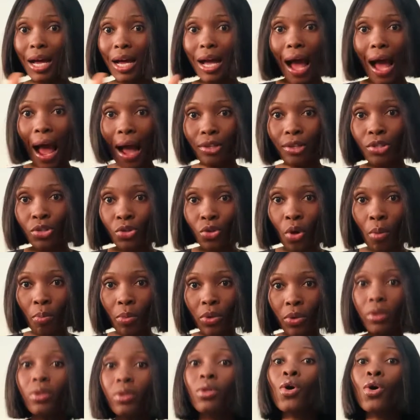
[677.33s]
Act
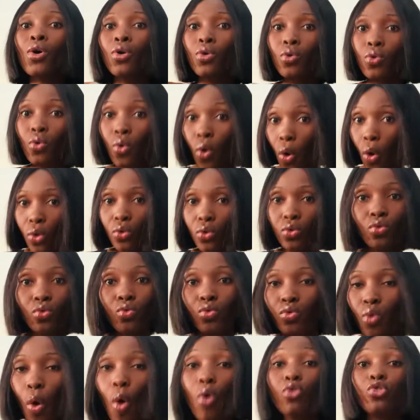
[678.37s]
normal.
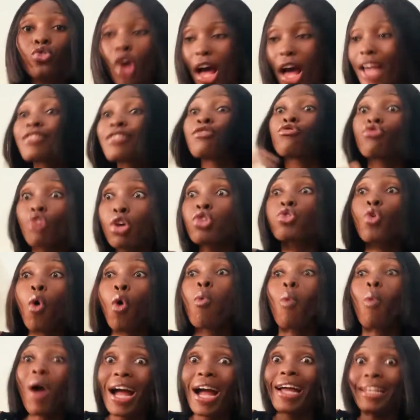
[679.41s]
Go, as in just
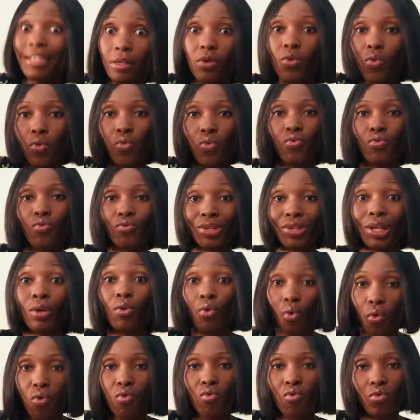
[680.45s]
waka they
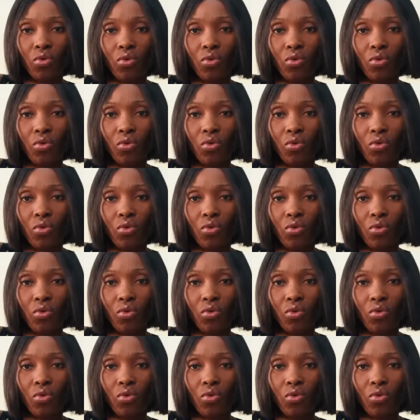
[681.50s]
go.